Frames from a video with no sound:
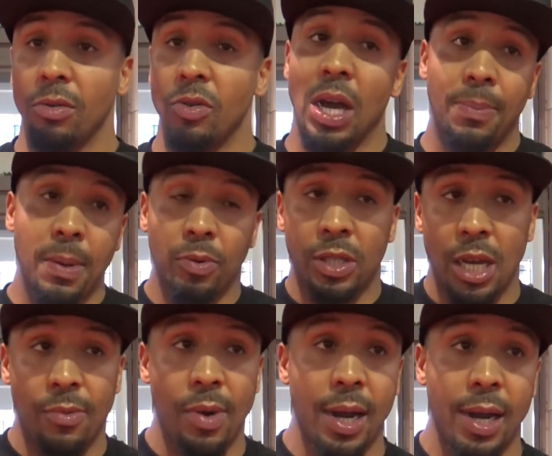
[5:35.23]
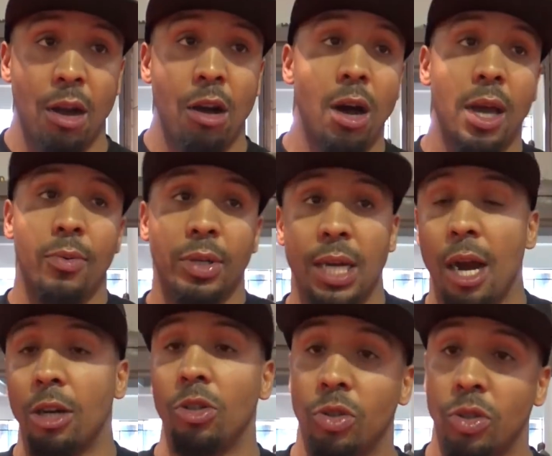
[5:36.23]
You got people saying right now, oh, he
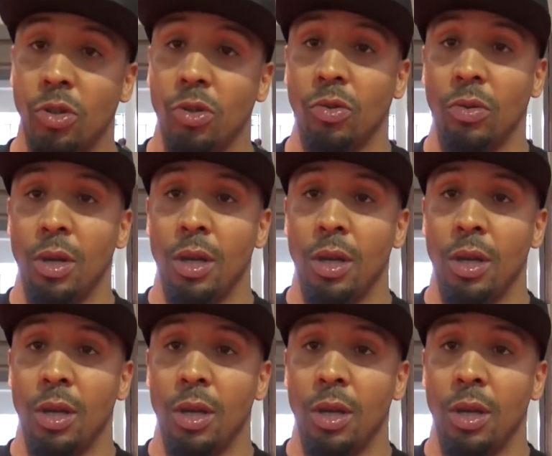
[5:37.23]
retired too soon.